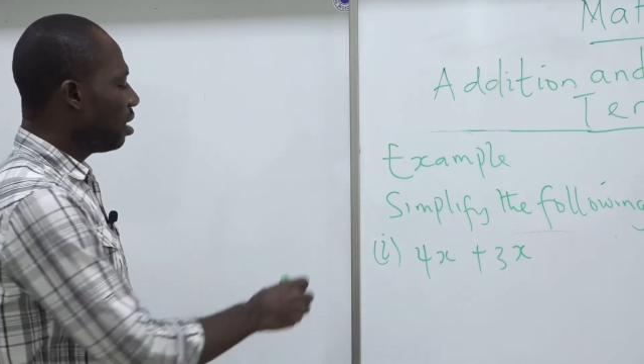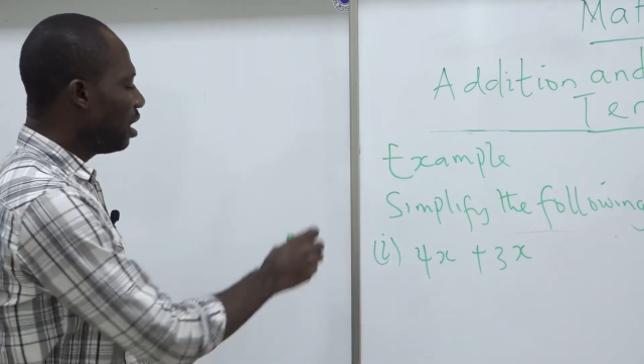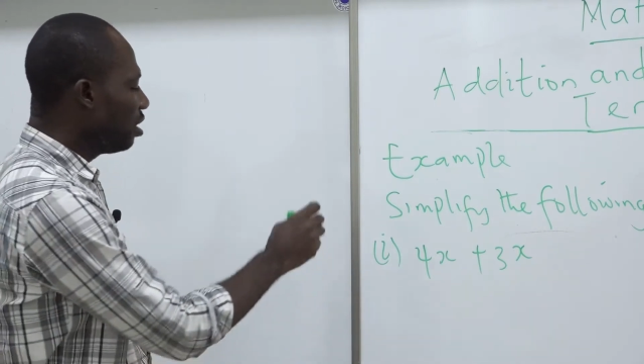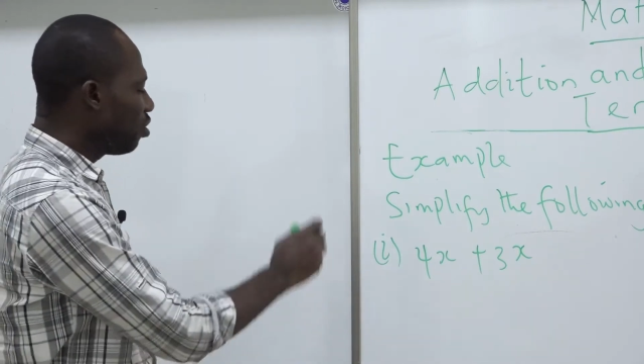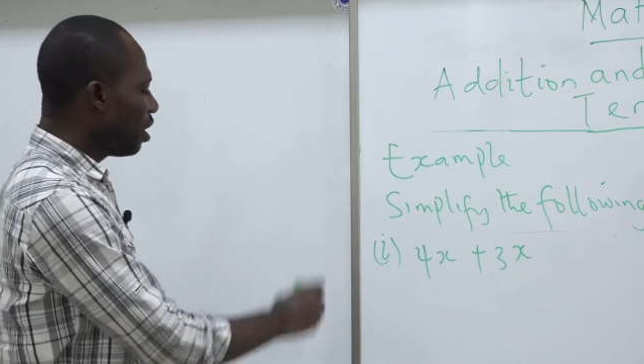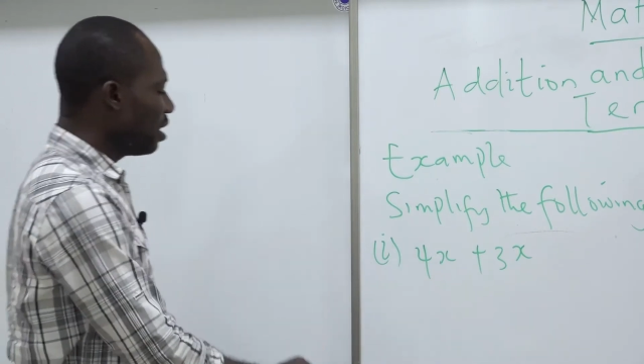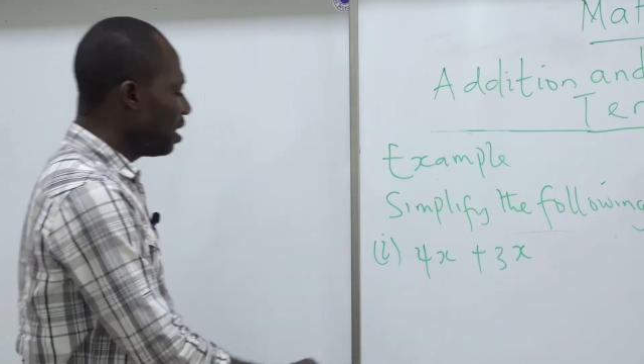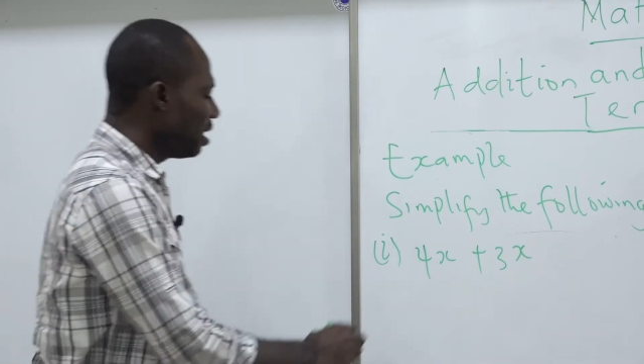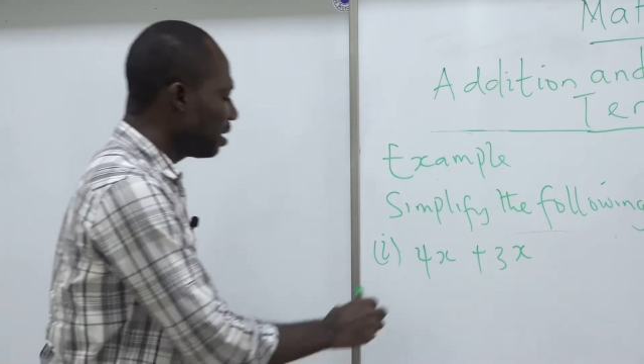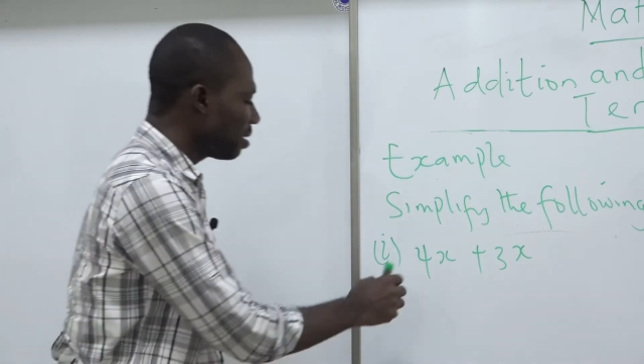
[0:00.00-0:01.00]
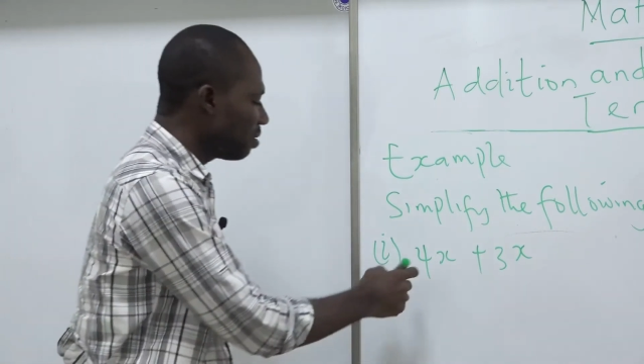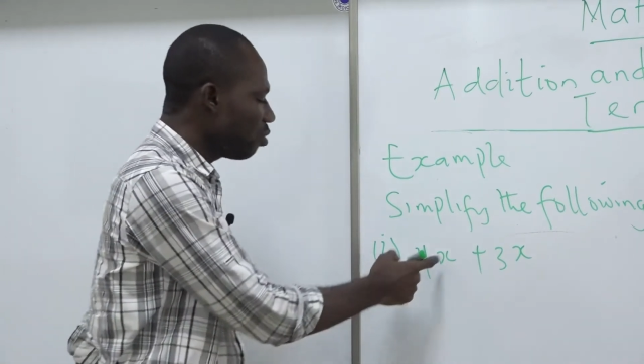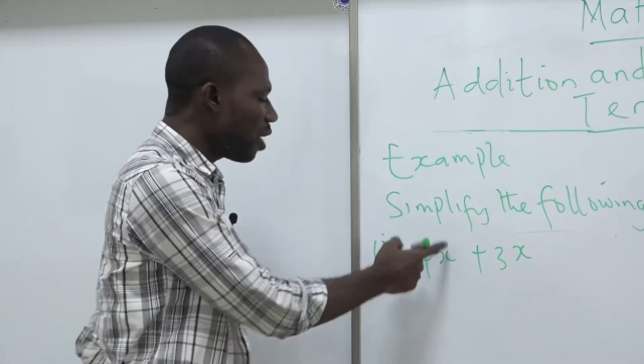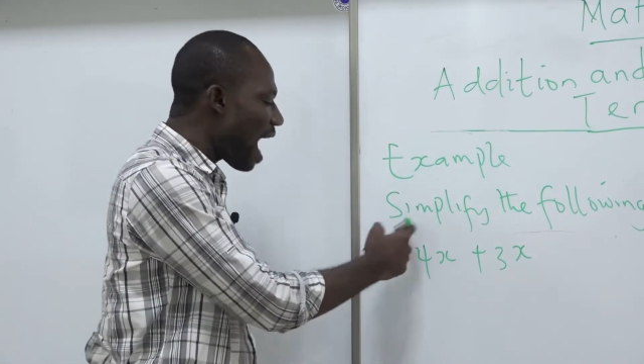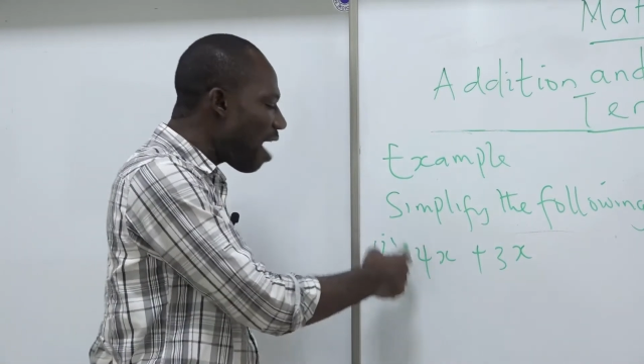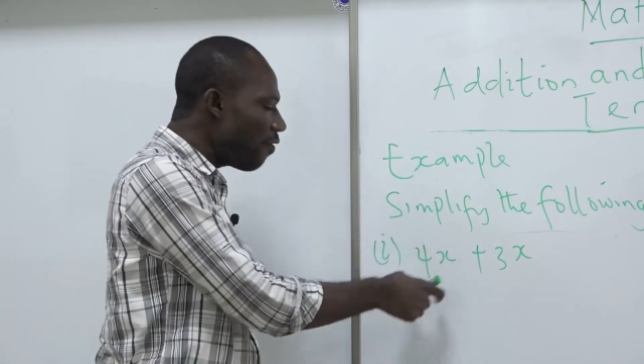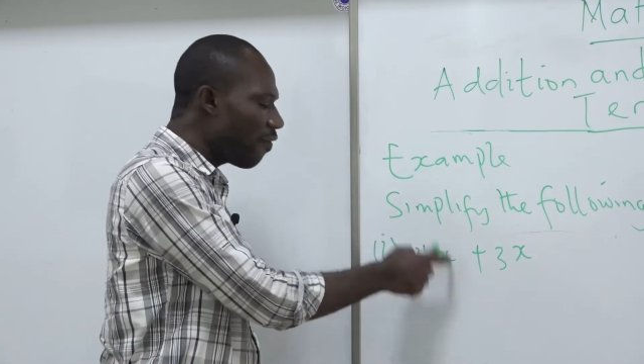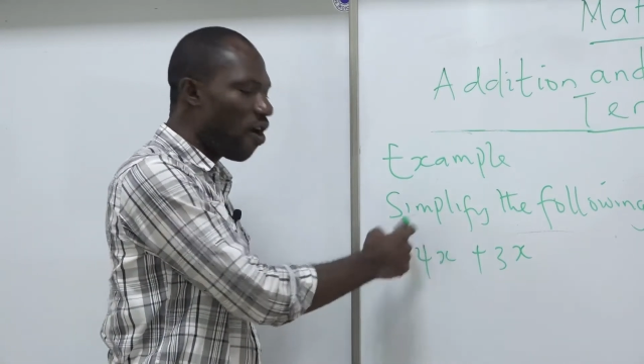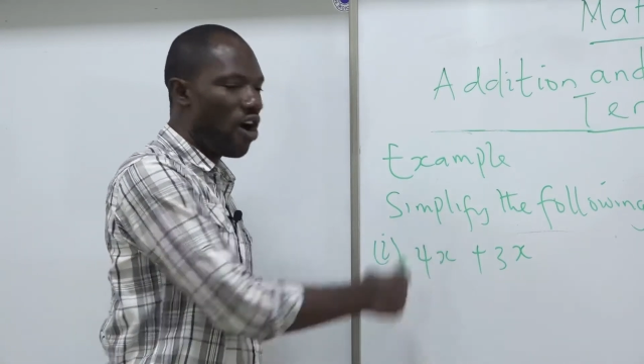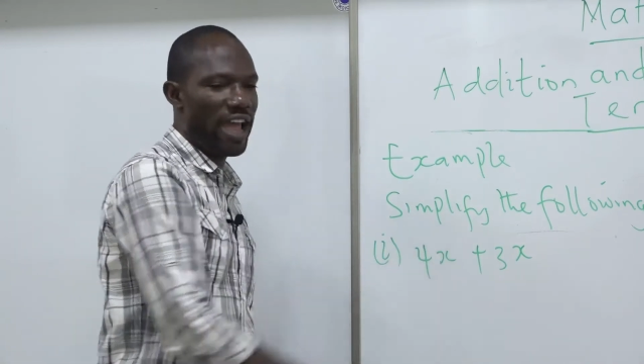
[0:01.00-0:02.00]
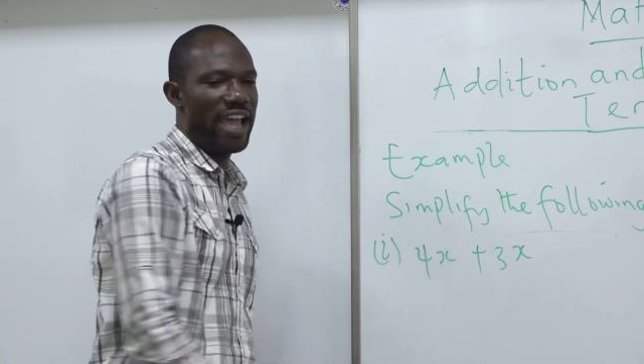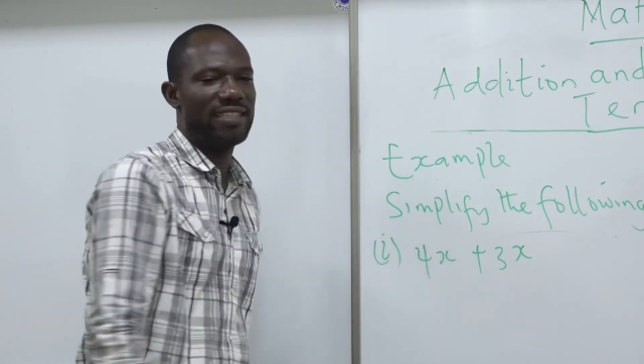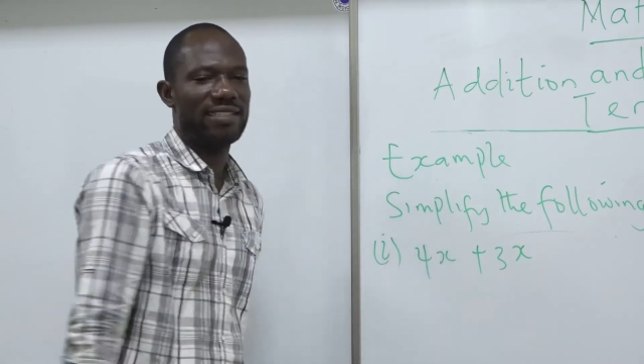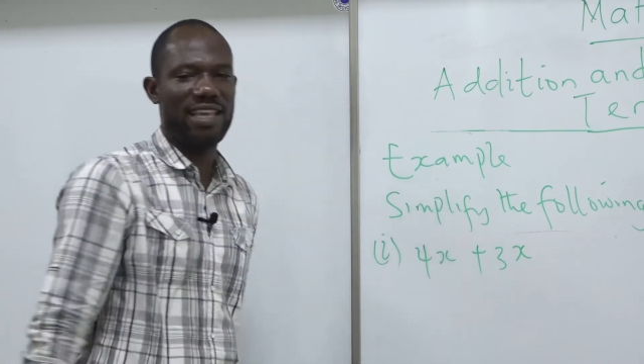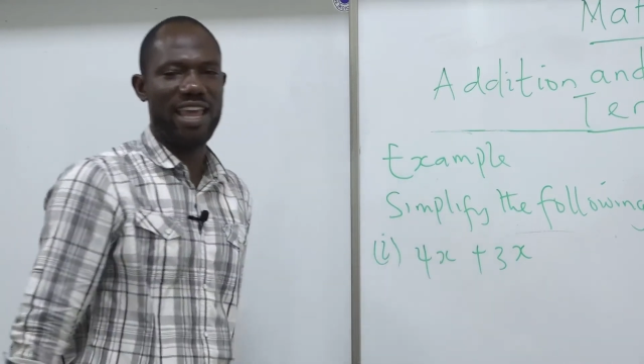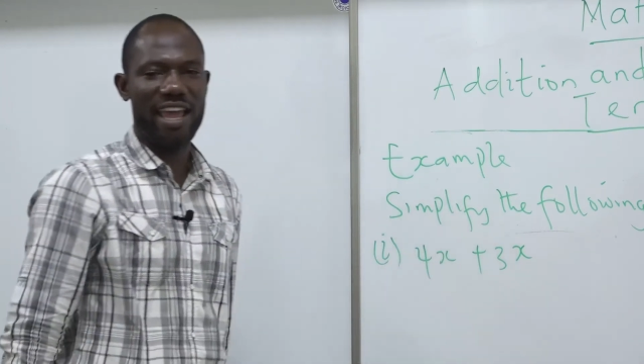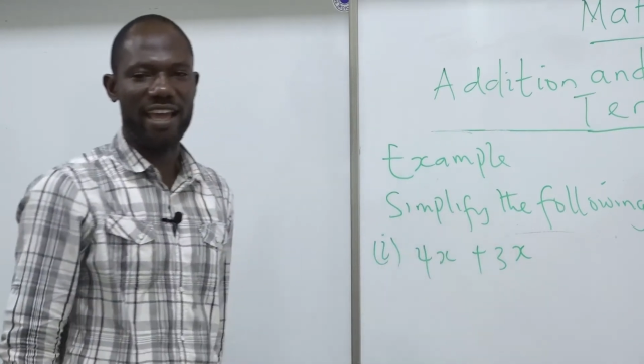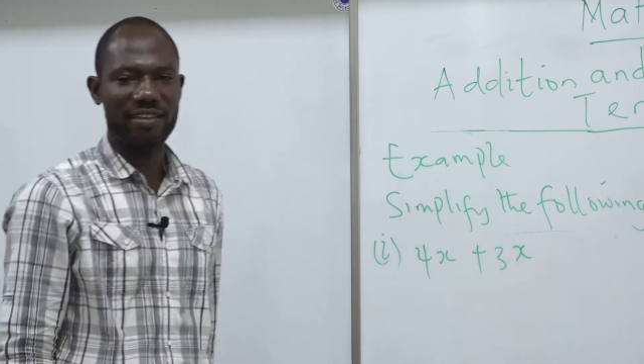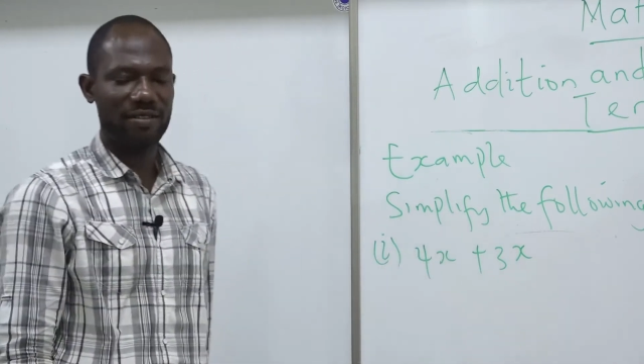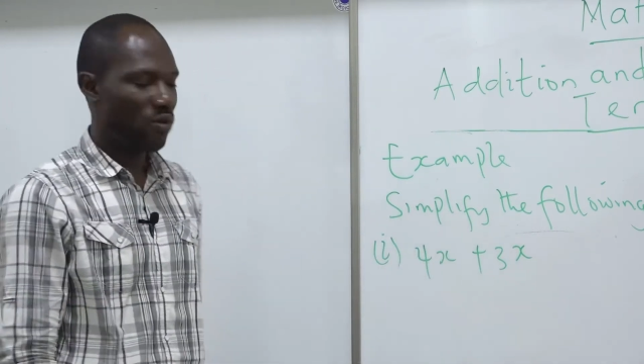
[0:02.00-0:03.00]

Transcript: in doing this, we have 4x here.